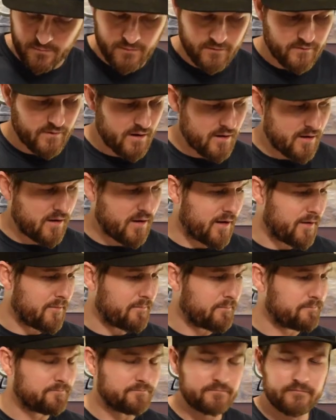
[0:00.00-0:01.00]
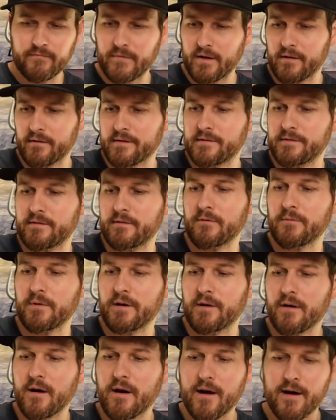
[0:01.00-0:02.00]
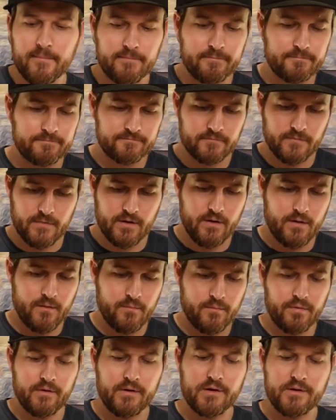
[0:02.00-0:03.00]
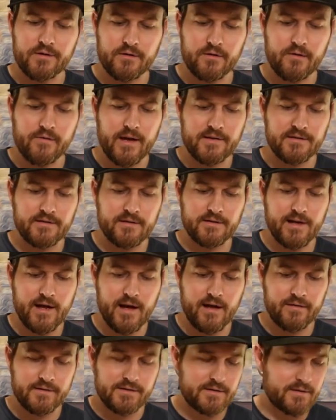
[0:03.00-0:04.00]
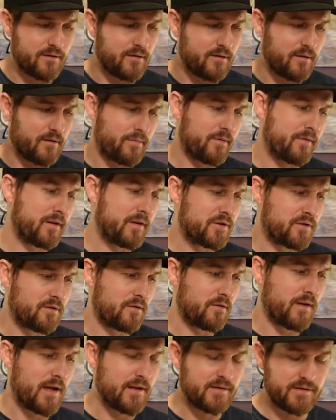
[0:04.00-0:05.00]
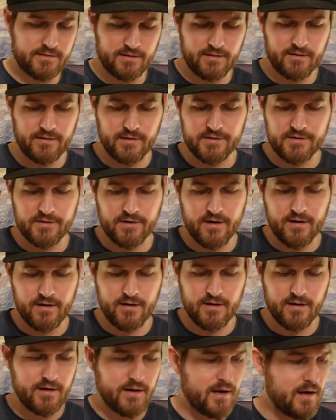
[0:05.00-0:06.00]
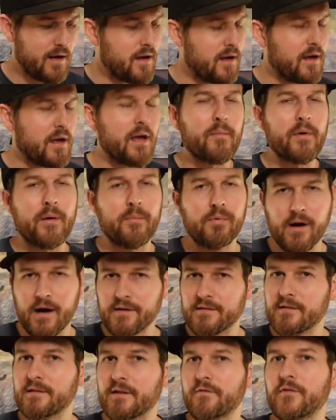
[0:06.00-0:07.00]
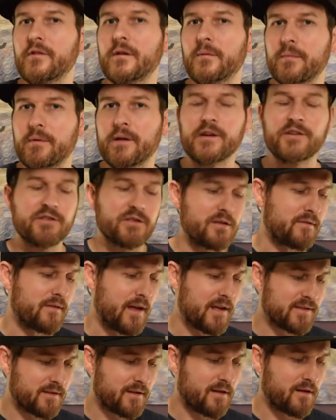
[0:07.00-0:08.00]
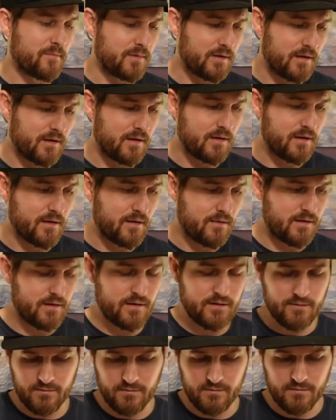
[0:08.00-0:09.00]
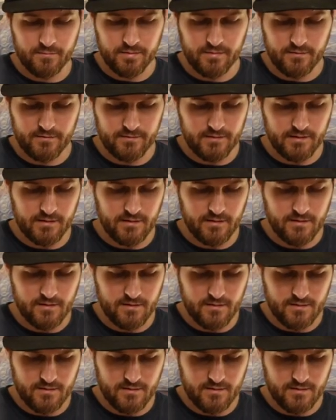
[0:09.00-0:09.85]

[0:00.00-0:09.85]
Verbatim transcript: move on. Let's see what we got. Pretty sure that's the Talisker, pretty sure that's the Glendronach. And by process of elimination, that's got to be the old Pulteney.